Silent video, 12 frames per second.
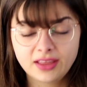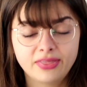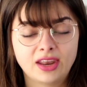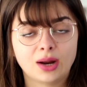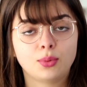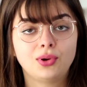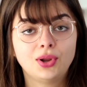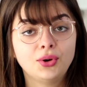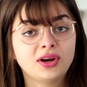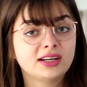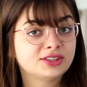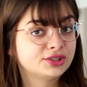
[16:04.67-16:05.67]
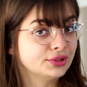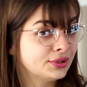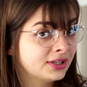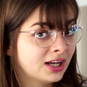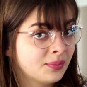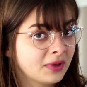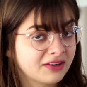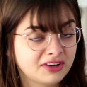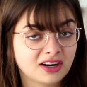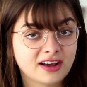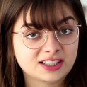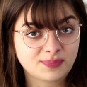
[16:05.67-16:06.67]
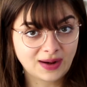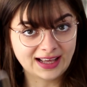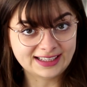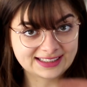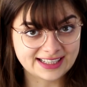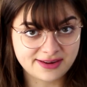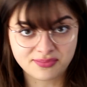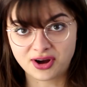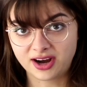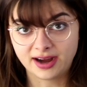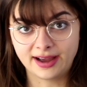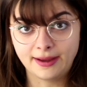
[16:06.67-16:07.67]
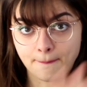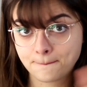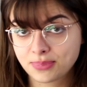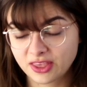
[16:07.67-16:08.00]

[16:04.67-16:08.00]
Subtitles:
then I will load it into Unum, give it a nice place in my